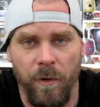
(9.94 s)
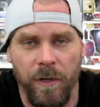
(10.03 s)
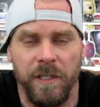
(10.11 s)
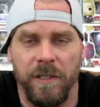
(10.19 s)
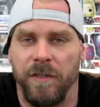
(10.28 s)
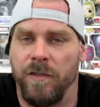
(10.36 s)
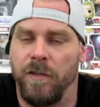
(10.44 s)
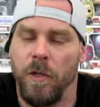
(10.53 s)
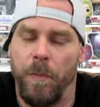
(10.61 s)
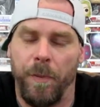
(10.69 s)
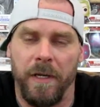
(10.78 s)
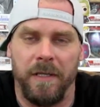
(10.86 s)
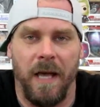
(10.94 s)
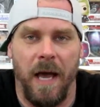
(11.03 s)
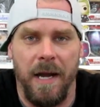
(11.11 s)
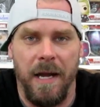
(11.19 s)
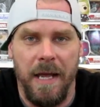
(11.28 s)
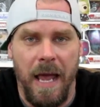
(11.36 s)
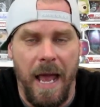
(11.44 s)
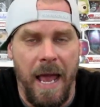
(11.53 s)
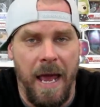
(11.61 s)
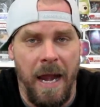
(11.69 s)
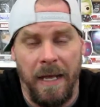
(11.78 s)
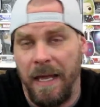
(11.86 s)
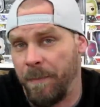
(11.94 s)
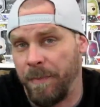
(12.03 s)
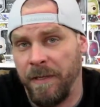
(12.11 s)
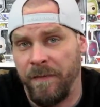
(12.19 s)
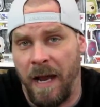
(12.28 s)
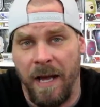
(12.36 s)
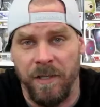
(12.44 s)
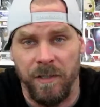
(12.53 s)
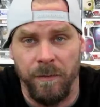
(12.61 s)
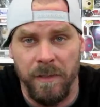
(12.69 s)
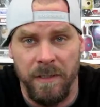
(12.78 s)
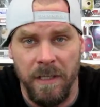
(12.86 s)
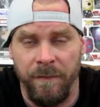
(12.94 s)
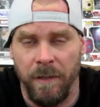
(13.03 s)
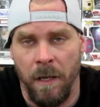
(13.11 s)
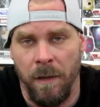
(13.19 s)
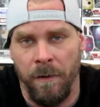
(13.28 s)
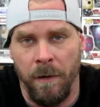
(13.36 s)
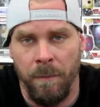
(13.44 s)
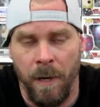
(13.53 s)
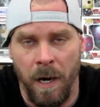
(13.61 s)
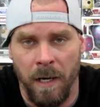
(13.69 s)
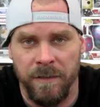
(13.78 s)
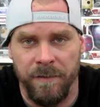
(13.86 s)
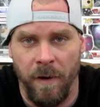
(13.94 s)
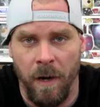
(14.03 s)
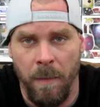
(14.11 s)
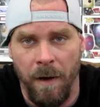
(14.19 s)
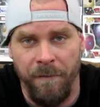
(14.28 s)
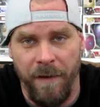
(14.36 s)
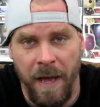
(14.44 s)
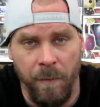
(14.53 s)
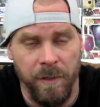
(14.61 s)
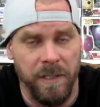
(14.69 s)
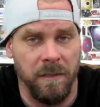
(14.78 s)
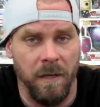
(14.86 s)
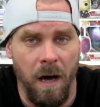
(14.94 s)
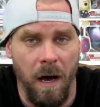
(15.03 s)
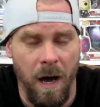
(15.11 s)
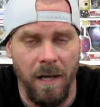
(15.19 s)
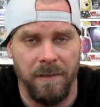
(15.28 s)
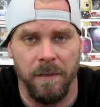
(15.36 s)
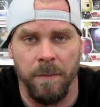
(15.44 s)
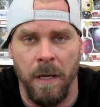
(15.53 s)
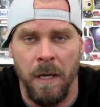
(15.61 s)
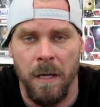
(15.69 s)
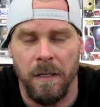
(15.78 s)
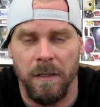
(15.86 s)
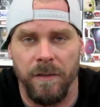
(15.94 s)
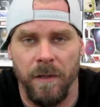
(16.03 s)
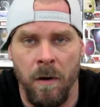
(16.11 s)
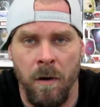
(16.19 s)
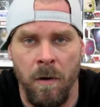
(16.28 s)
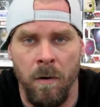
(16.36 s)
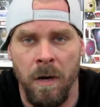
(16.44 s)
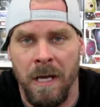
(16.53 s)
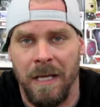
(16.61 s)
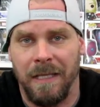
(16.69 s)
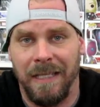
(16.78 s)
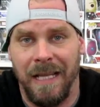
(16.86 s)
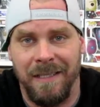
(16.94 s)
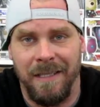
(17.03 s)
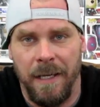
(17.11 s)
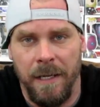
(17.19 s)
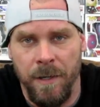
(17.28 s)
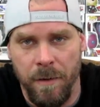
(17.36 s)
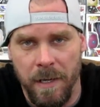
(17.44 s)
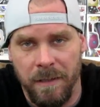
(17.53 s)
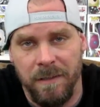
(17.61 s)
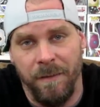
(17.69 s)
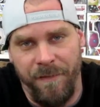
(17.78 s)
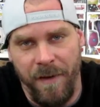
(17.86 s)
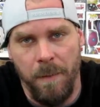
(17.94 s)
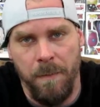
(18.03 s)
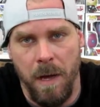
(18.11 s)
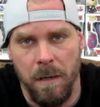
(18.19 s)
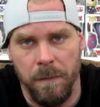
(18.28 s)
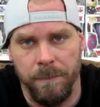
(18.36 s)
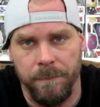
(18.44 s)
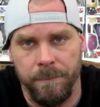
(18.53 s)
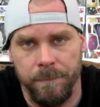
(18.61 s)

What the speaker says: which is super exciting, and I can't believe that I actually received another box from a fan, which is awesome. So let's get into it. Some fan mail.